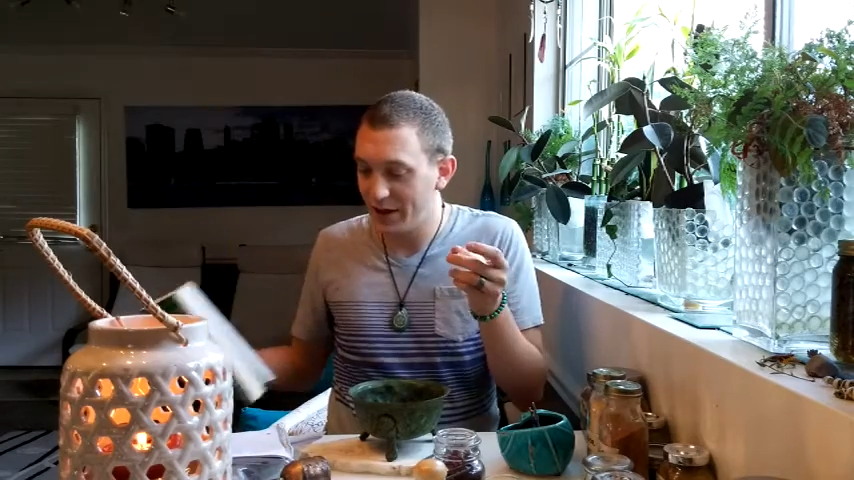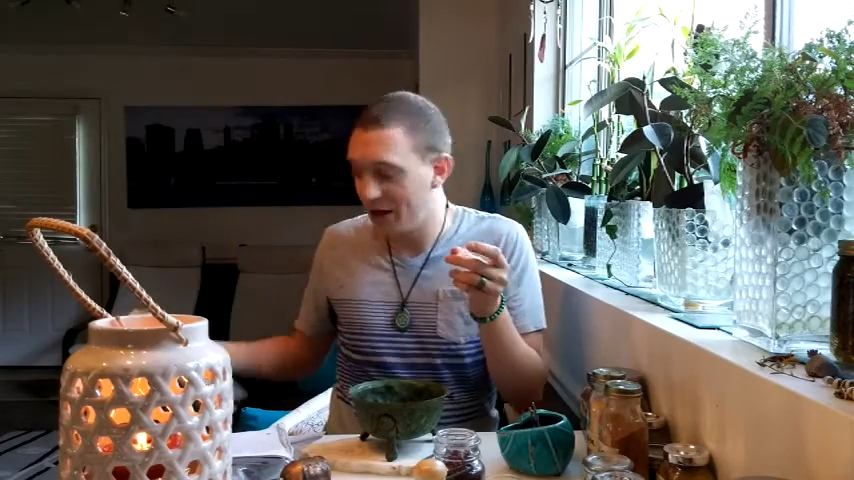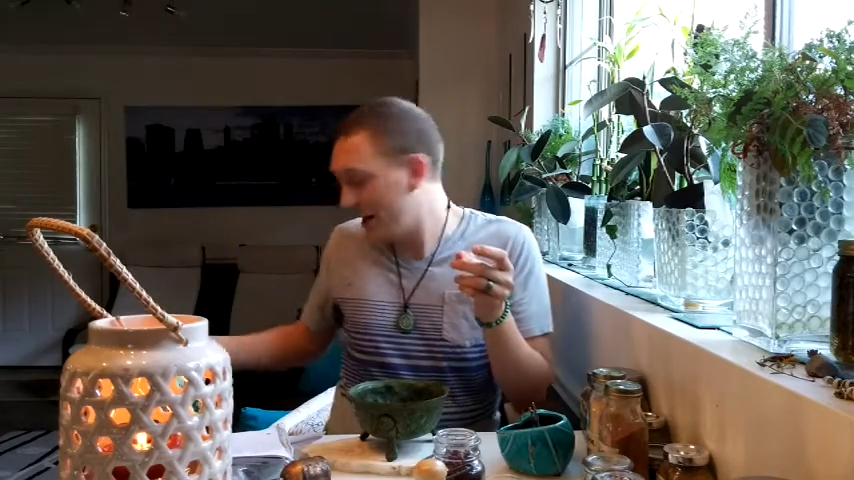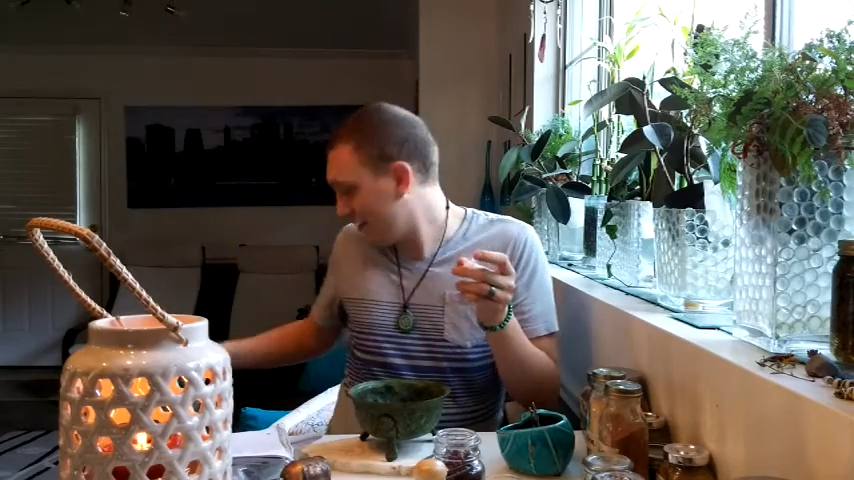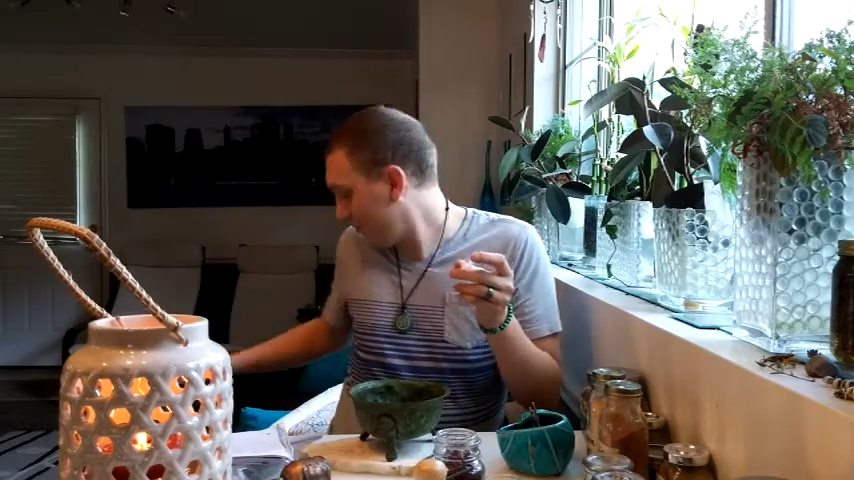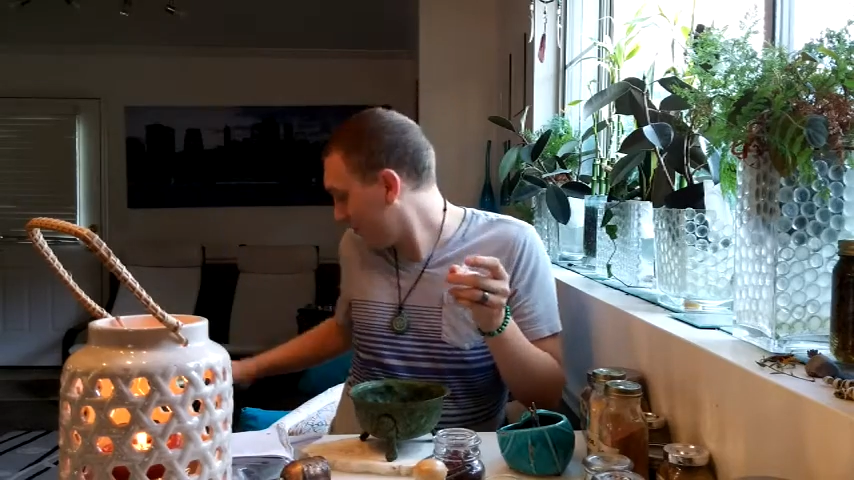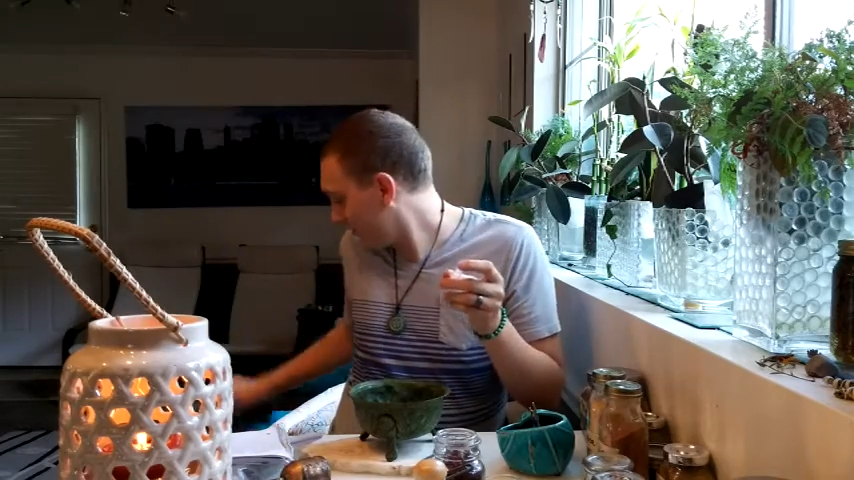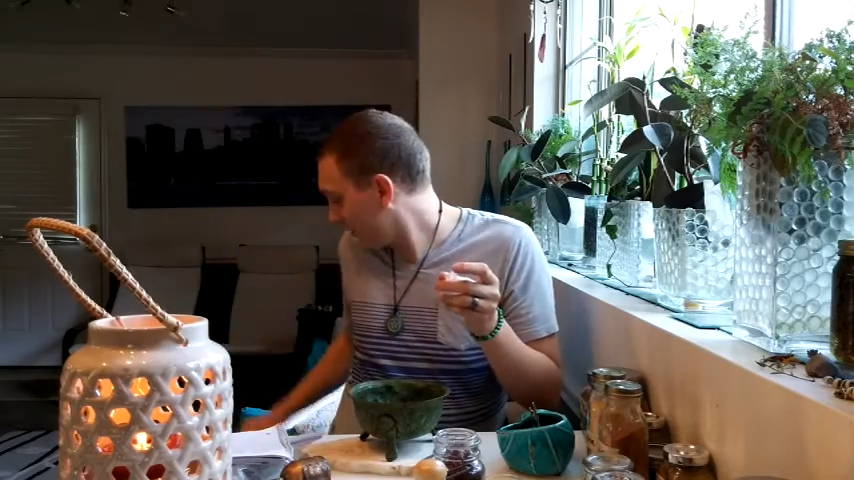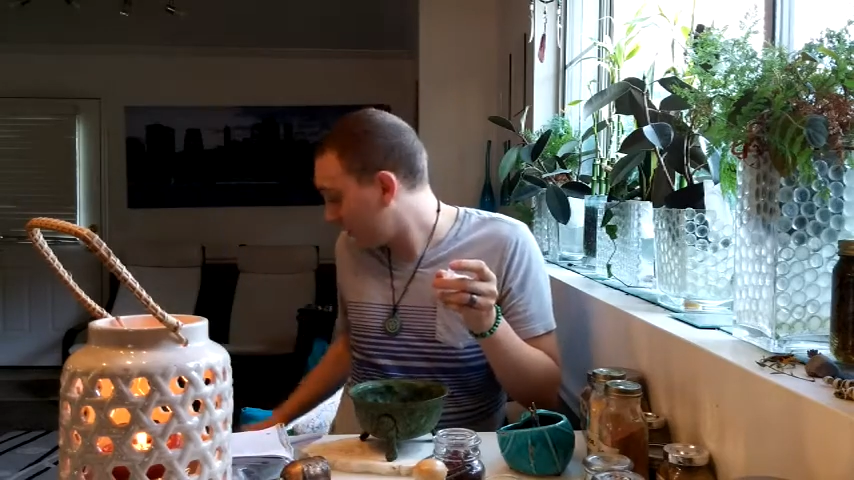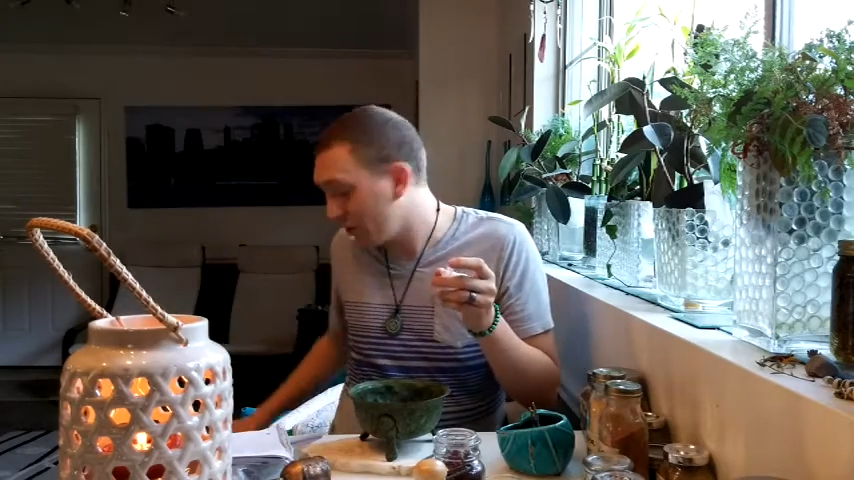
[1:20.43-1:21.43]
going
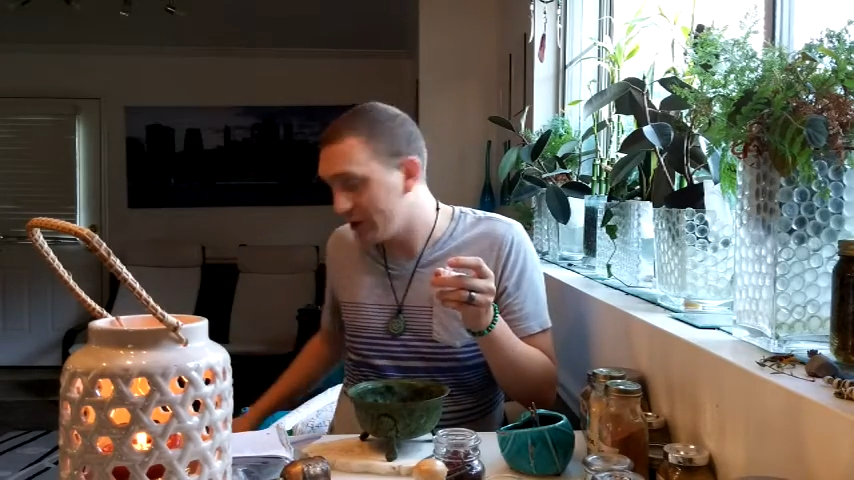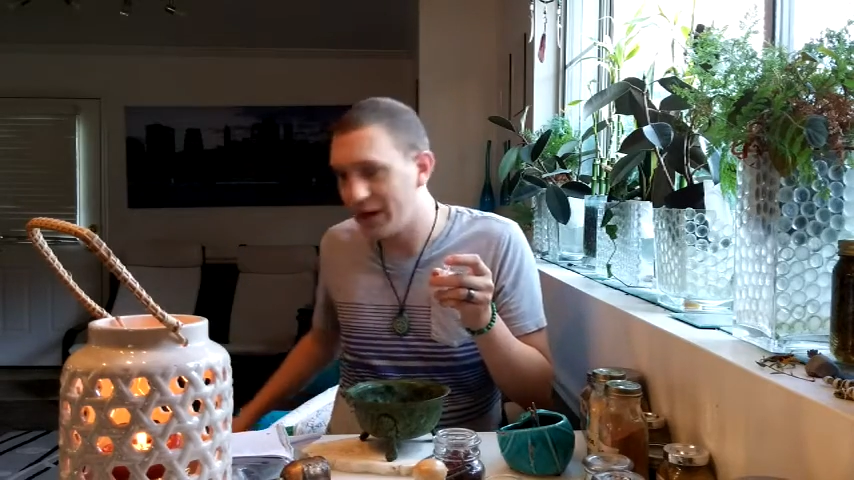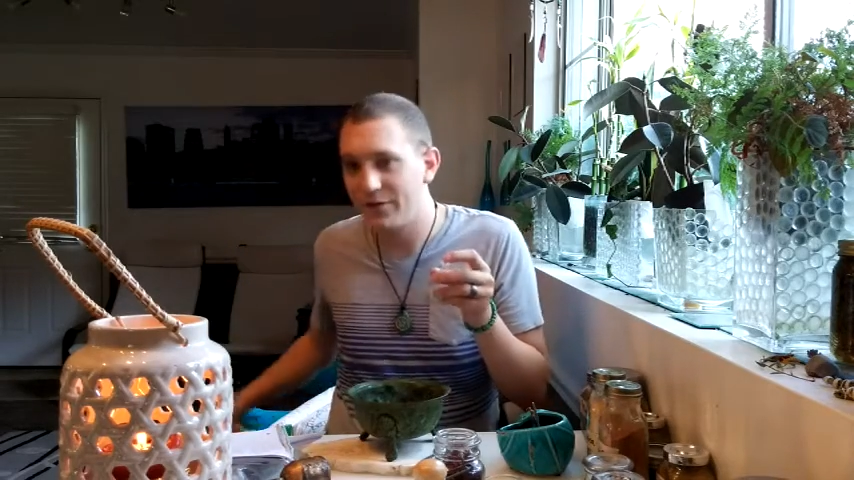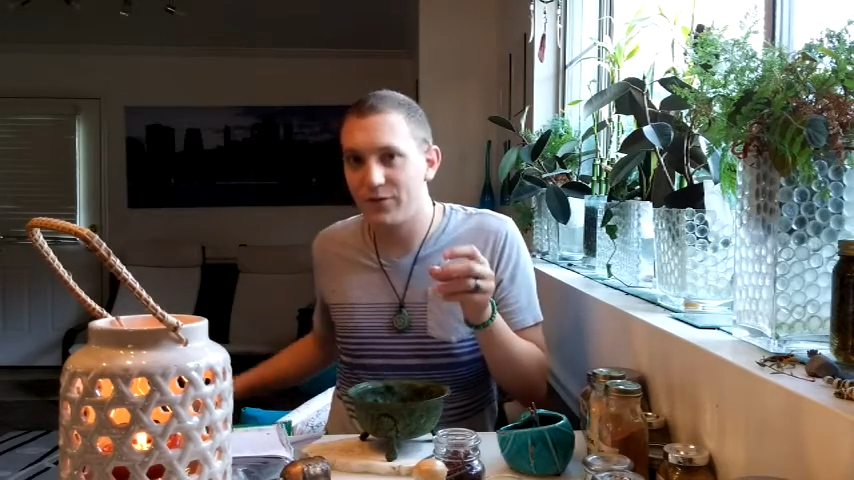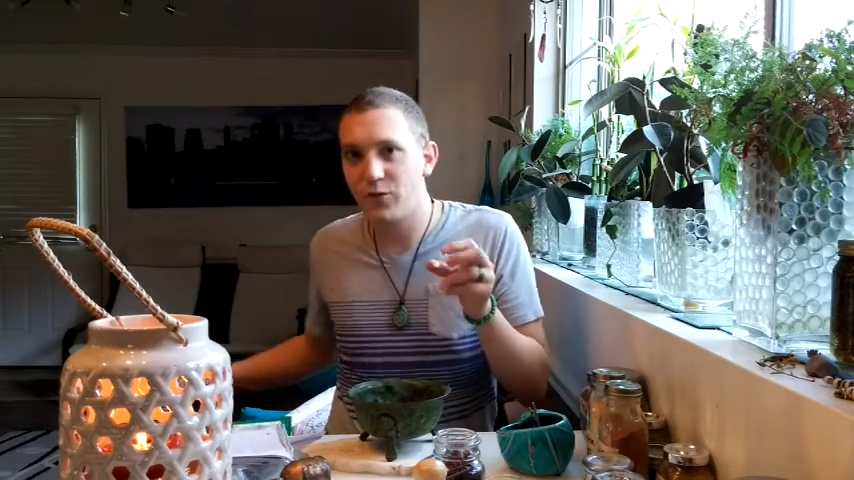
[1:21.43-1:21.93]
to have